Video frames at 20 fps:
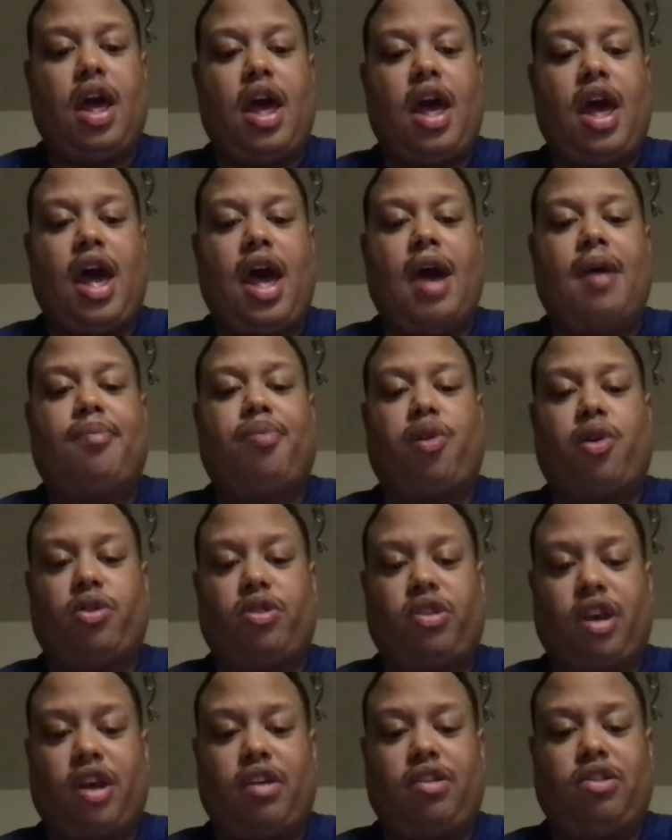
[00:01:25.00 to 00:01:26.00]
had
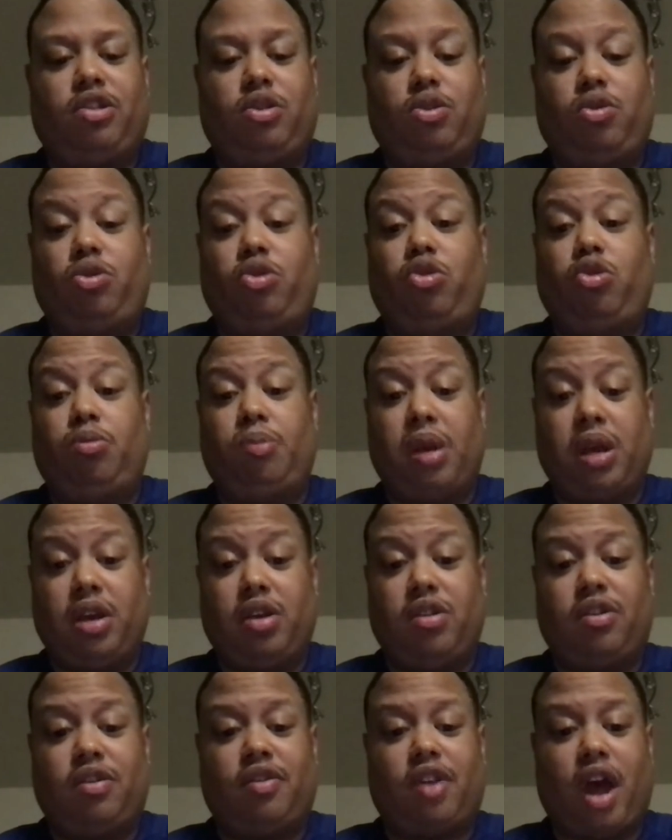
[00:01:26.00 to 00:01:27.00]
protests due to
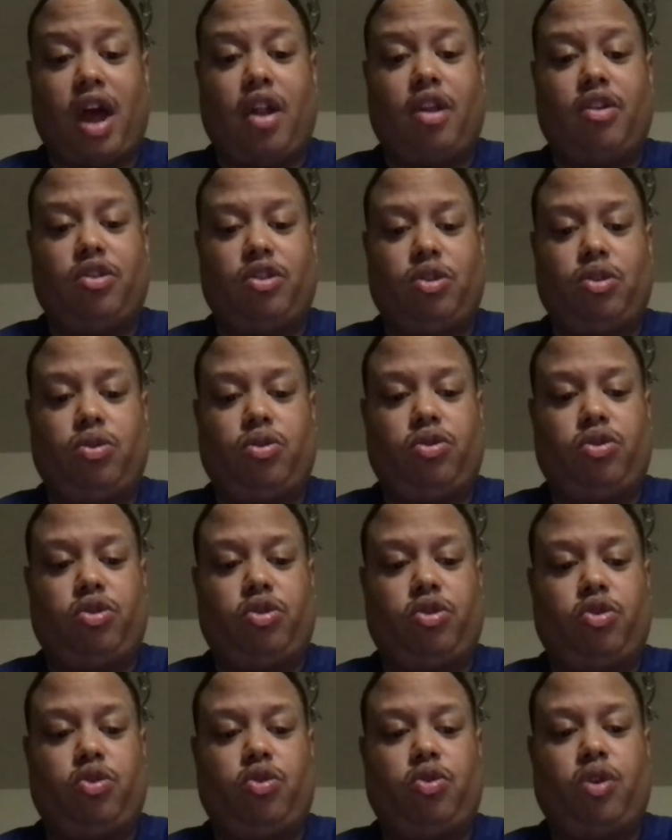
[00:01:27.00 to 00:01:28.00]
billions of dollars used
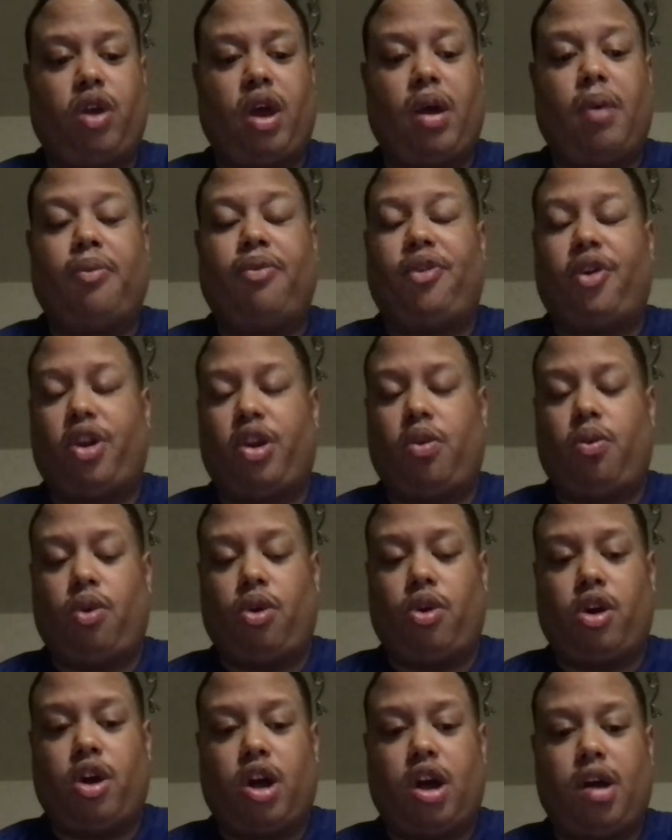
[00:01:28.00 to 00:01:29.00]
to help fund the
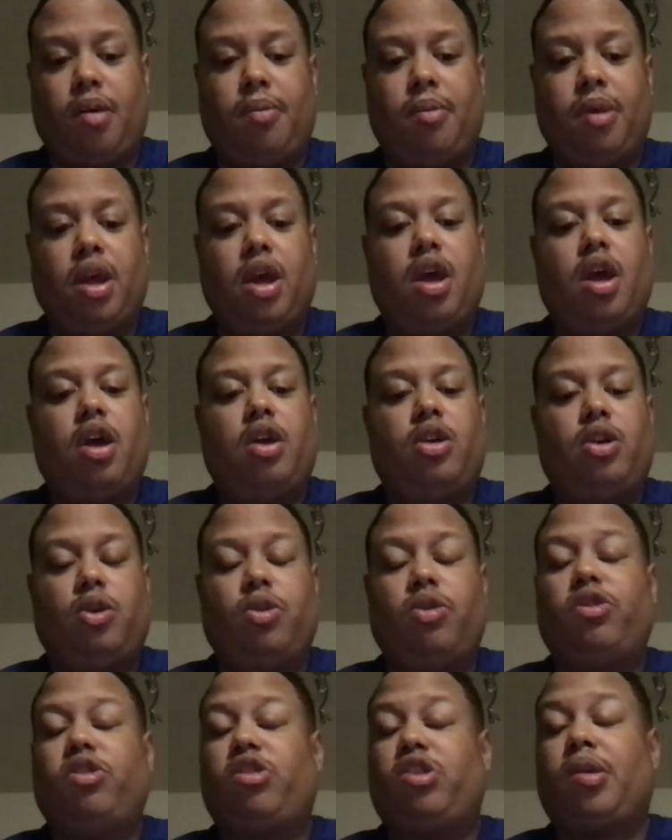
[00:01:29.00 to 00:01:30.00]
World Cup.
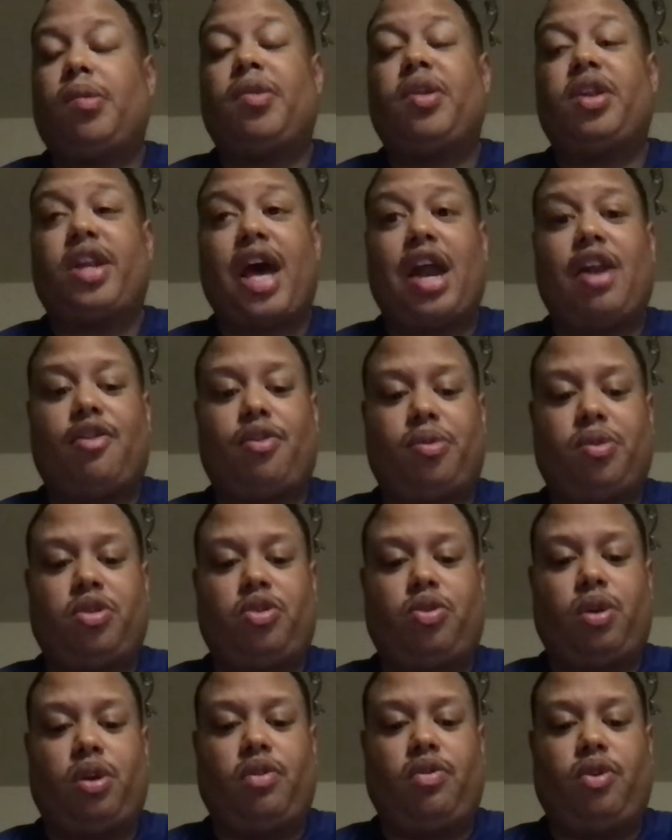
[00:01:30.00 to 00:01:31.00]
Using some of the data from the
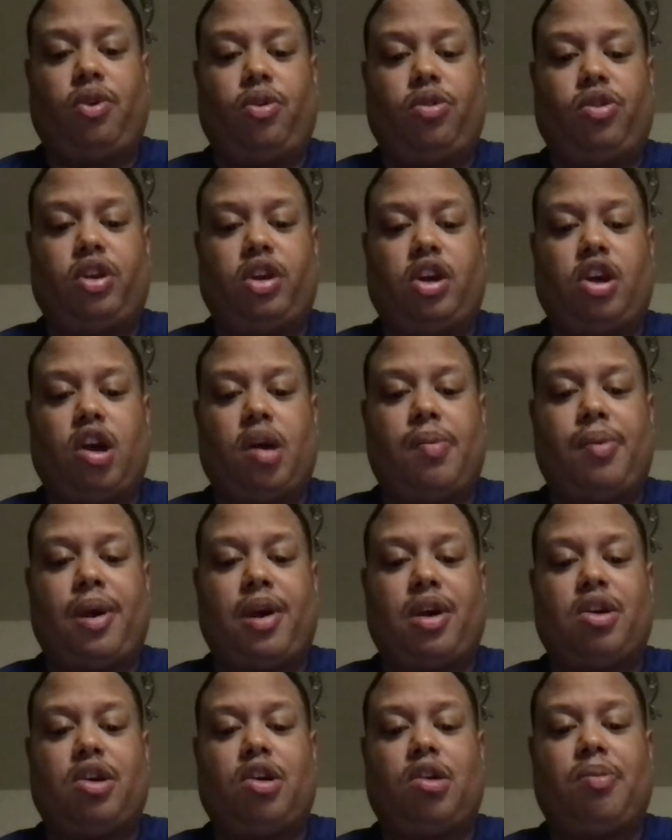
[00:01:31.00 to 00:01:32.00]
2014 Cup, I
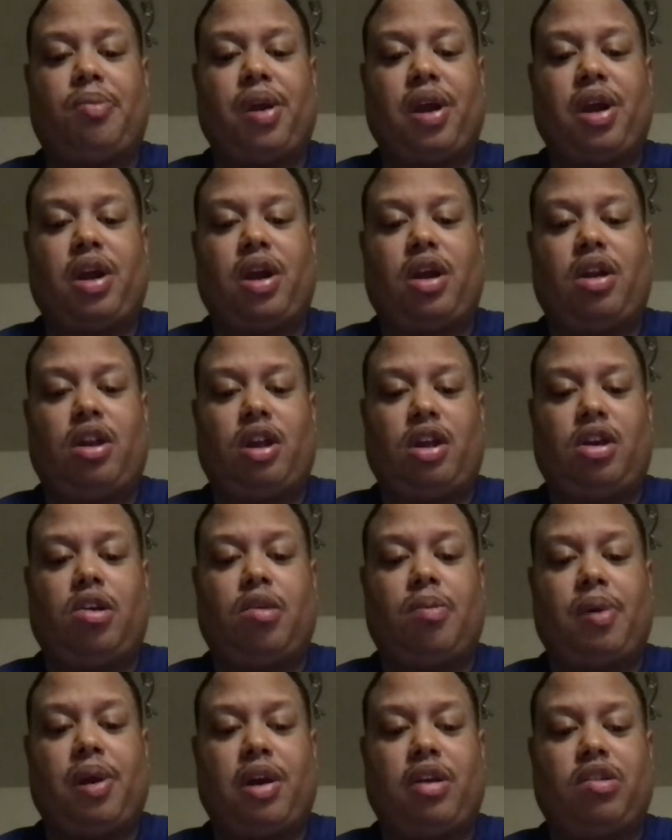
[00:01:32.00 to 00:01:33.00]
can compare in
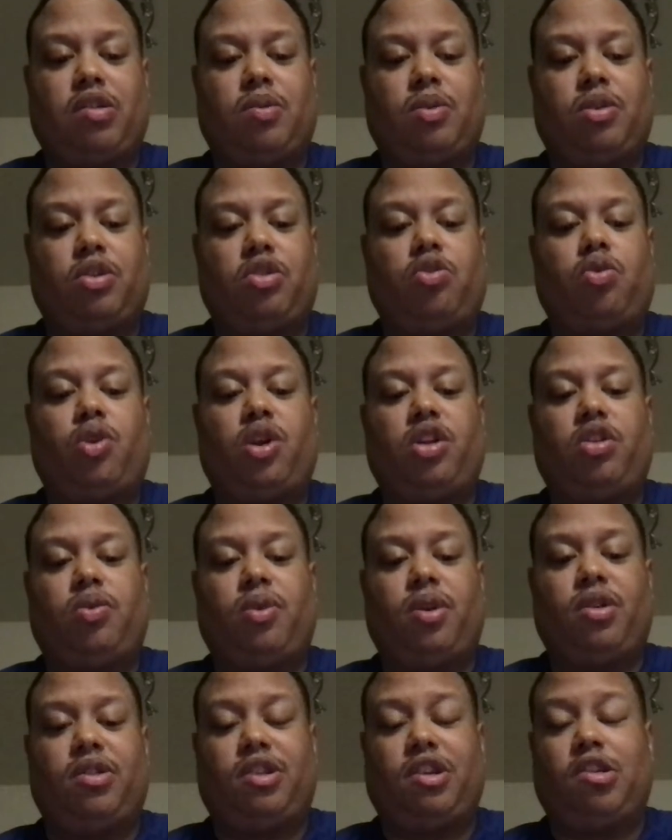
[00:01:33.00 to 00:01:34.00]
comparison with the
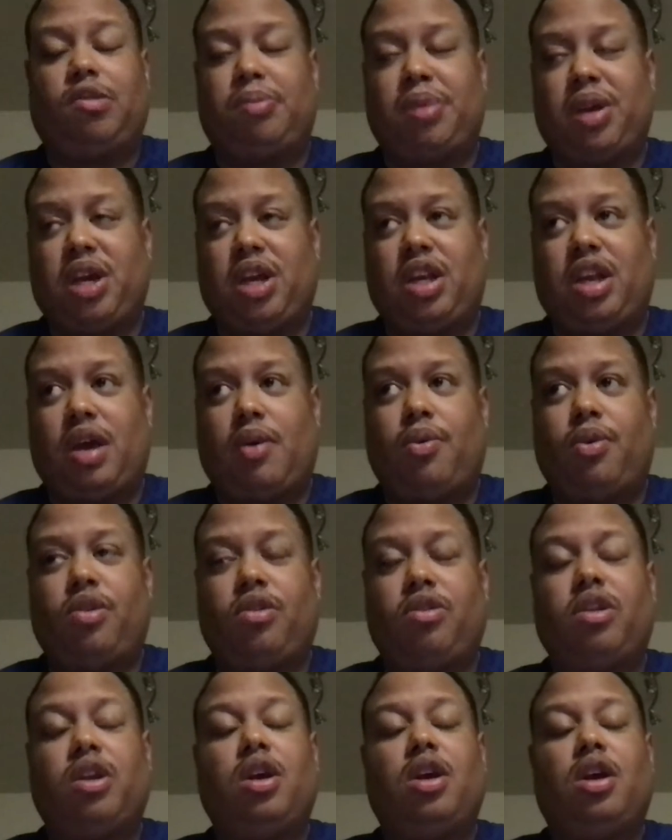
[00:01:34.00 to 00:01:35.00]
2026 bid that
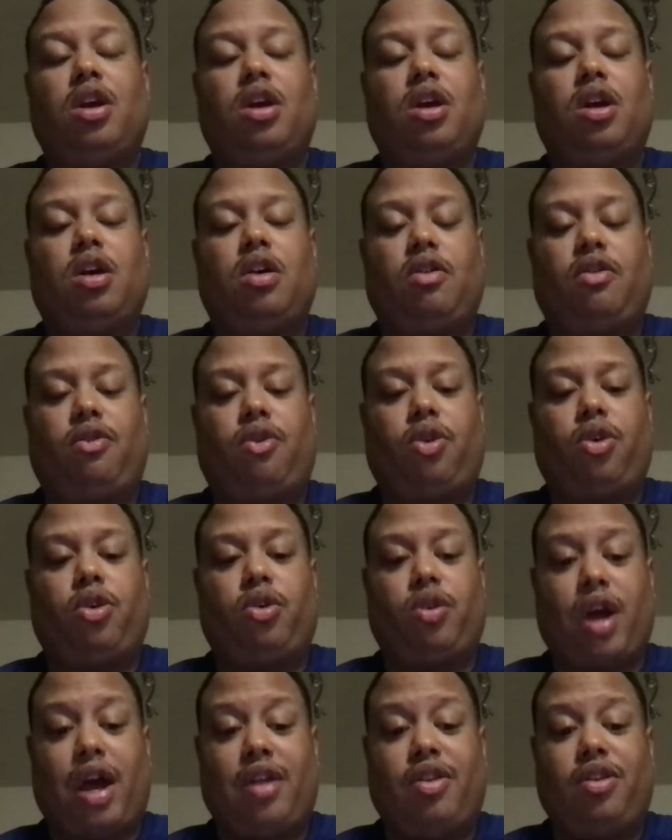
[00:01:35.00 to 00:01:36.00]
was for
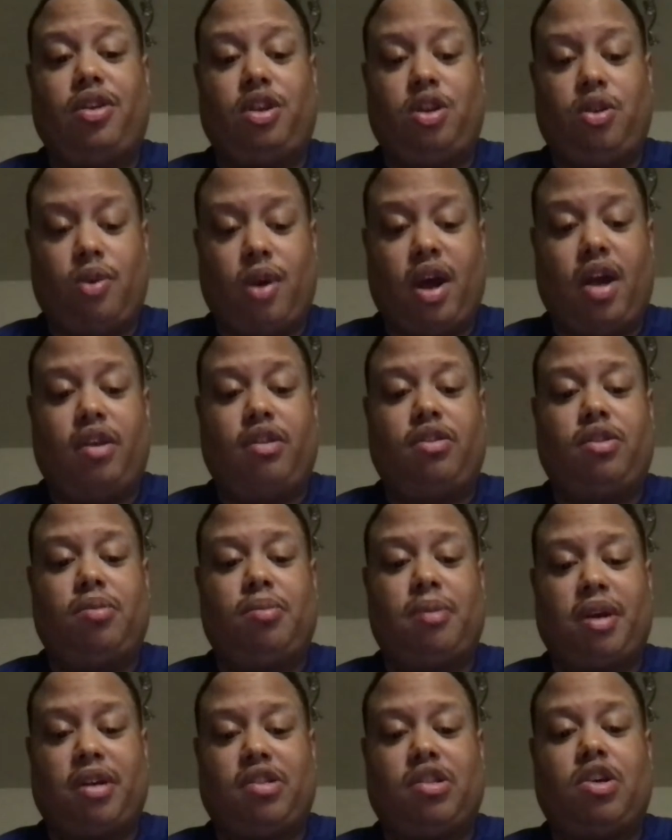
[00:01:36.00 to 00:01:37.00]
the U.S.,
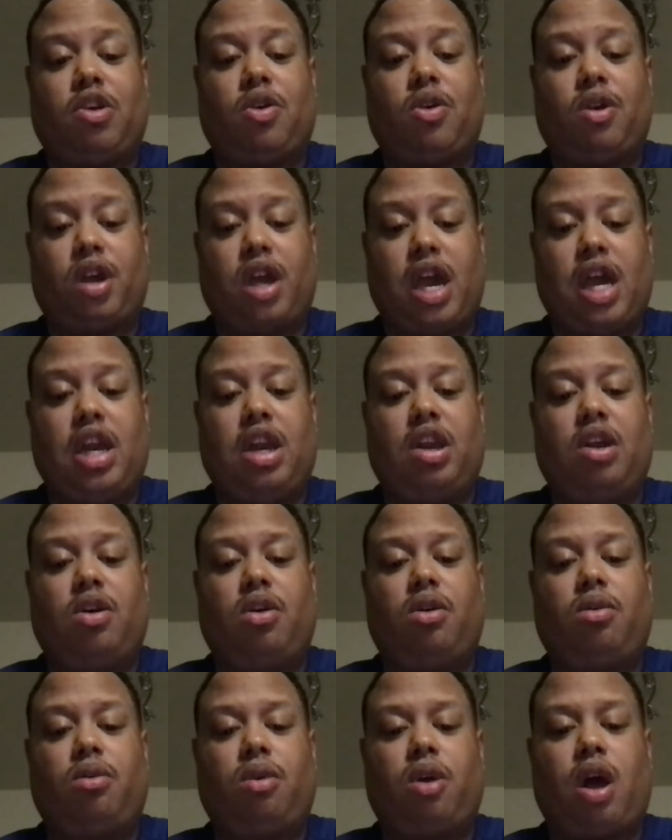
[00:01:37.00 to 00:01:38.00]
Mexico, and
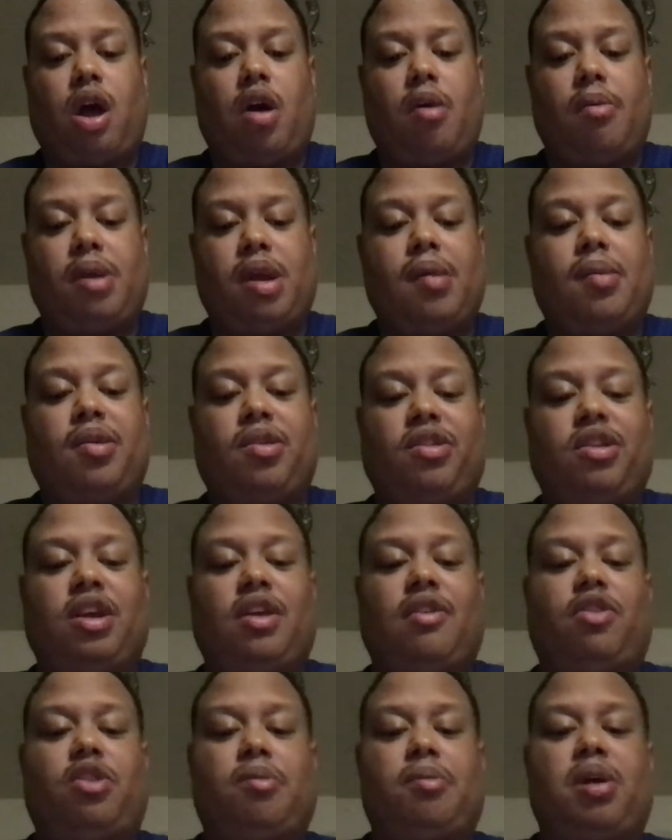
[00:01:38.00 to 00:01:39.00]
Canada. I'll be able to see
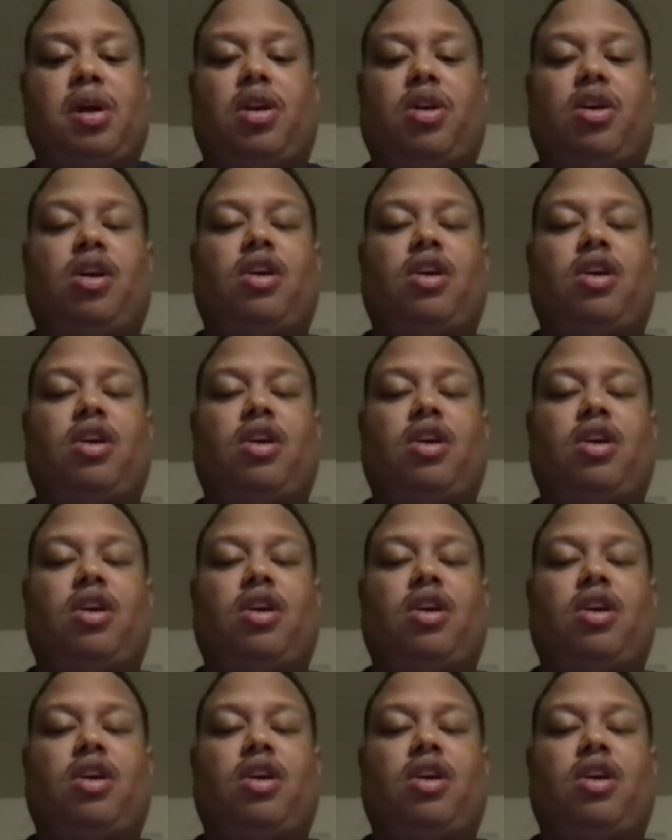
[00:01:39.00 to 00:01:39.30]
if the bid